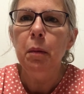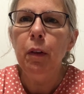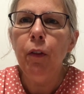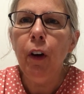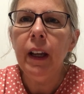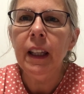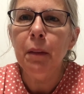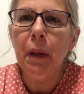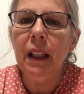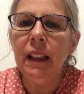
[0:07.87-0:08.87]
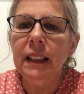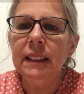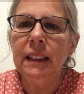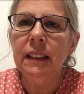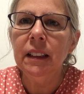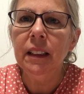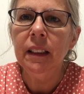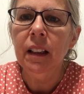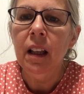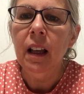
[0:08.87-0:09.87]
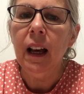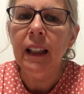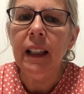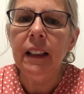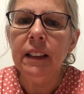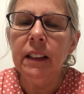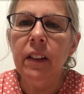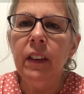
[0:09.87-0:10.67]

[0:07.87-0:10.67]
Before I get in my lesson, I'd like to